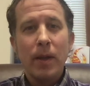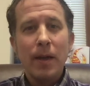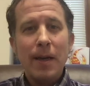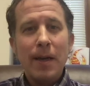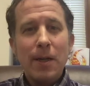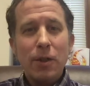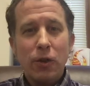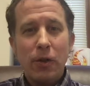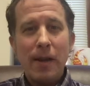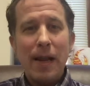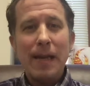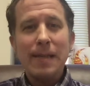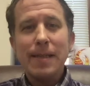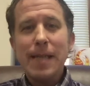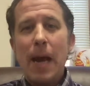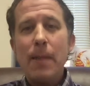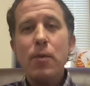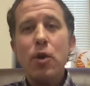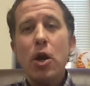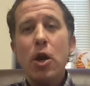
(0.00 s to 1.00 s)
So the next
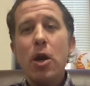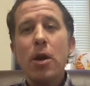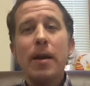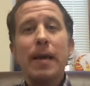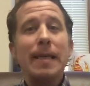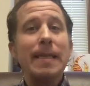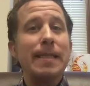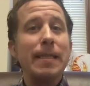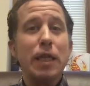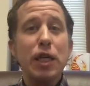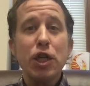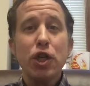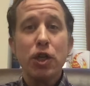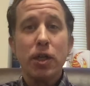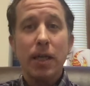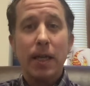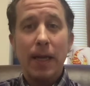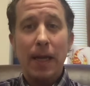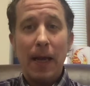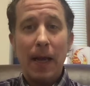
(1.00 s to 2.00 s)
time you hear a
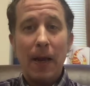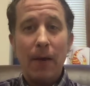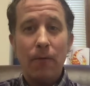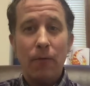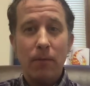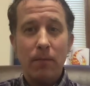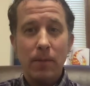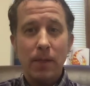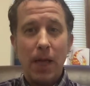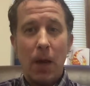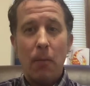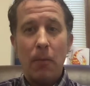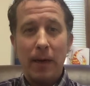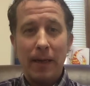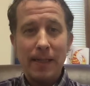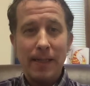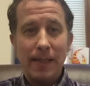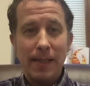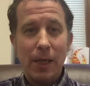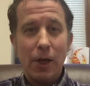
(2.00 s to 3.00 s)
contentious claim from someone,
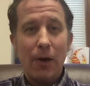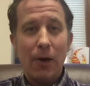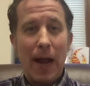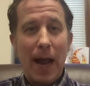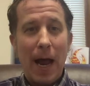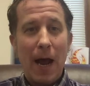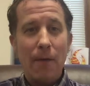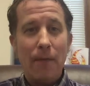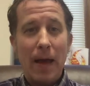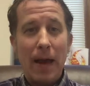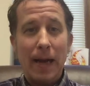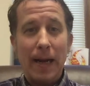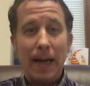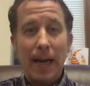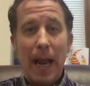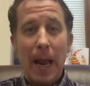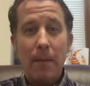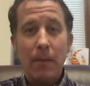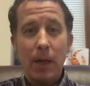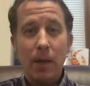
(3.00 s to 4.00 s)
consider how that
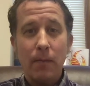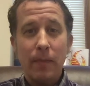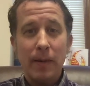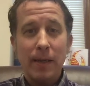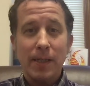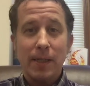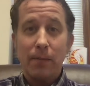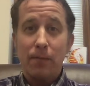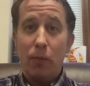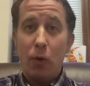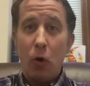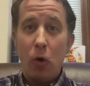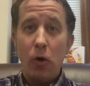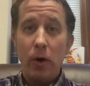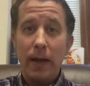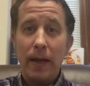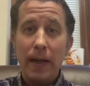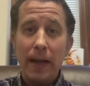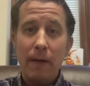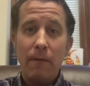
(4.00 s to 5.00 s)
claim can be
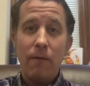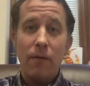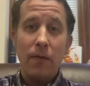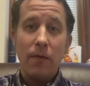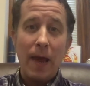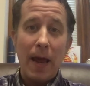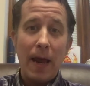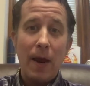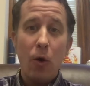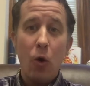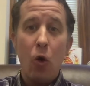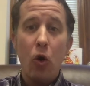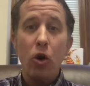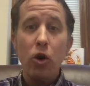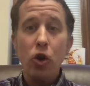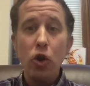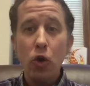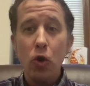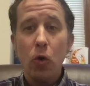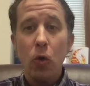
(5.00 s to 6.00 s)
supported if they or
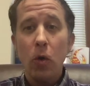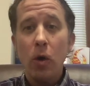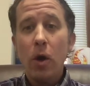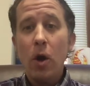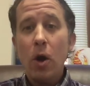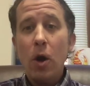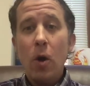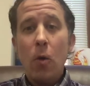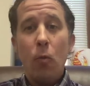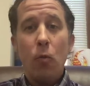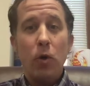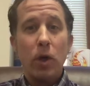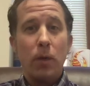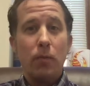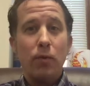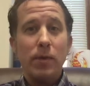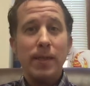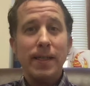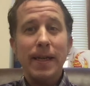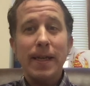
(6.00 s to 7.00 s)
you were to
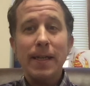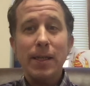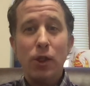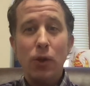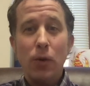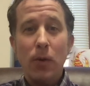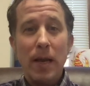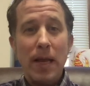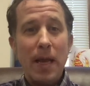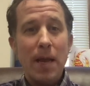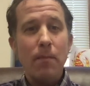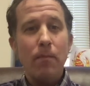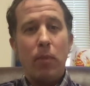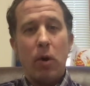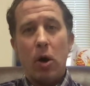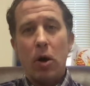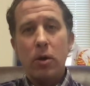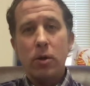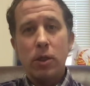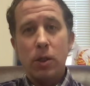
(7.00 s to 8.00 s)
present it to an
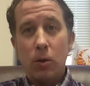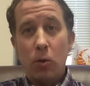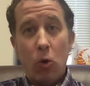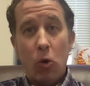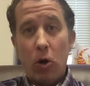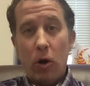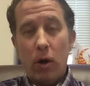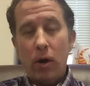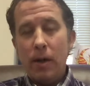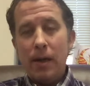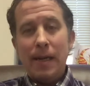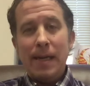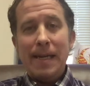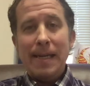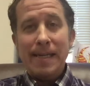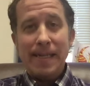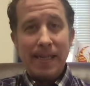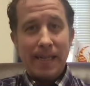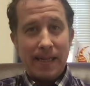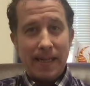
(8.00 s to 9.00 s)
impartial or
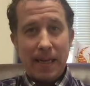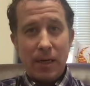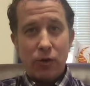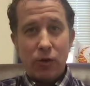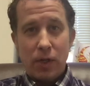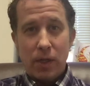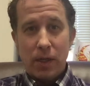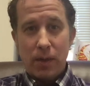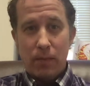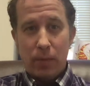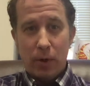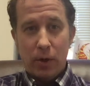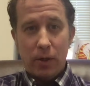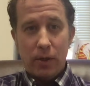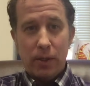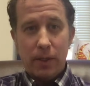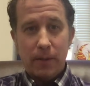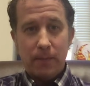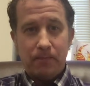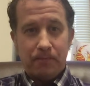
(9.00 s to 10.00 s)
disinterested person.